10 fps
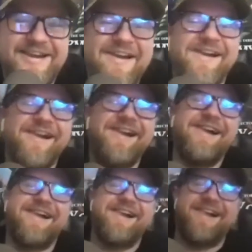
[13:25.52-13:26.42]

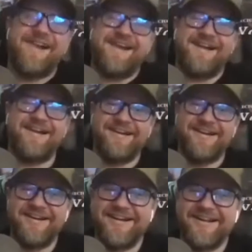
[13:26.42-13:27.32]

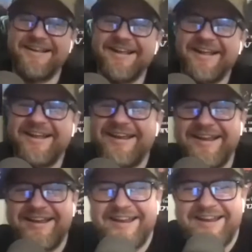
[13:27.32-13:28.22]

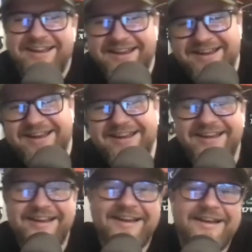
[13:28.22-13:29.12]

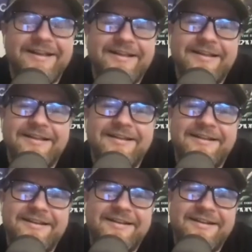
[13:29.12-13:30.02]

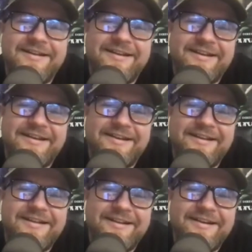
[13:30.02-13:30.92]

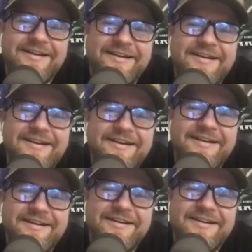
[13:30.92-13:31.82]

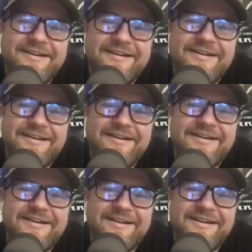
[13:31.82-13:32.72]

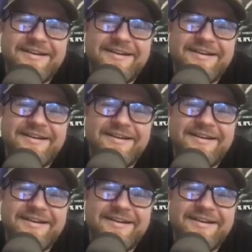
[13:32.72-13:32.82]
No words are spoken by the person on screen.